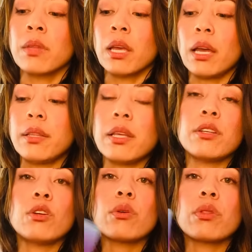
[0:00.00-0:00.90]
And
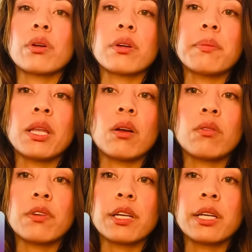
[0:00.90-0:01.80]
then you're the Hermit
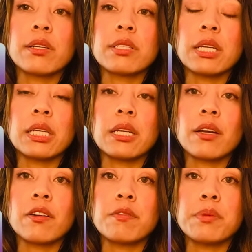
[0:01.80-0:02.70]
over here taking
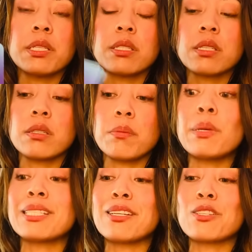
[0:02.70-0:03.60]
care of
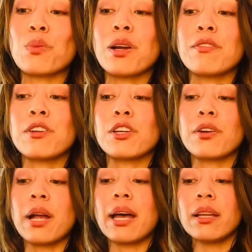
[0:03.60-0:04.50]
business wherever
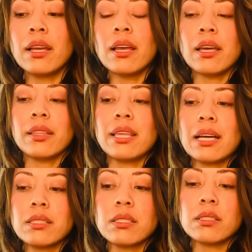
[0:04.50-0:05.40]
you're at.
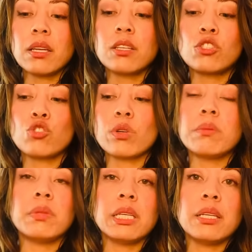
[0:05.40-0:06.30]
That's
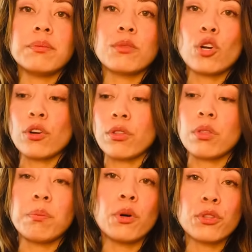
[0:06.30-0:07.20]
extremely
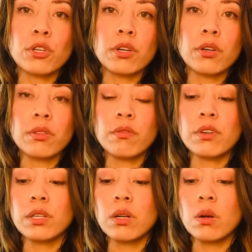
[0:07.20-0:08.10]
earth. Both are earth,
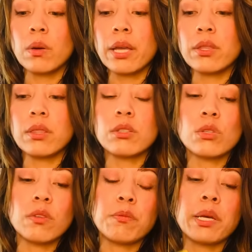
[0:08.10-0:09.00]
Virgo, and then the
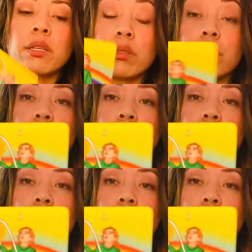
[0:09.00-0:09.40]
Two of Pentacles